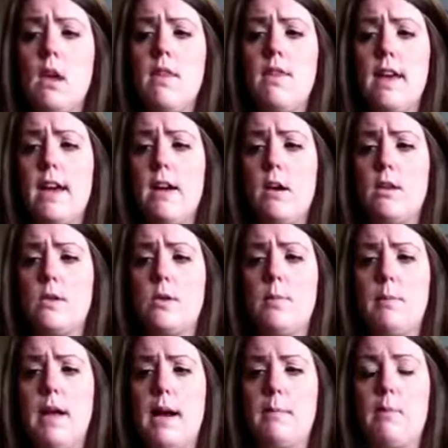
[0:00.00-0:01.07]
Then also
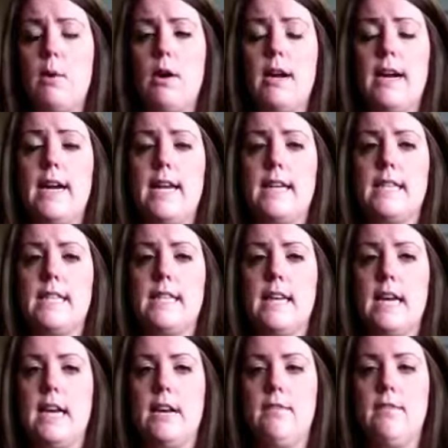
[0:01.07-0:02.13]
on Blackboard is
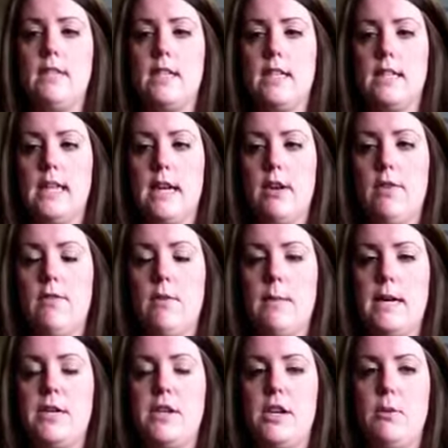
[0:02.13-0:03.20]
the facilitator
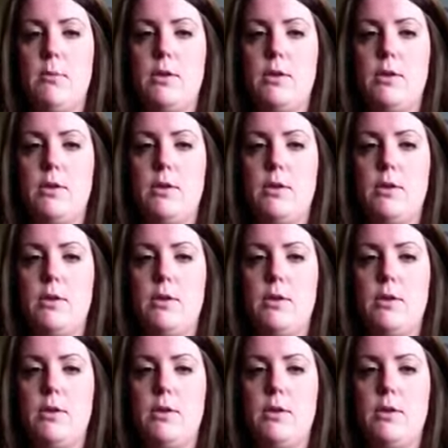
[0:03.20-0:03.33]
information,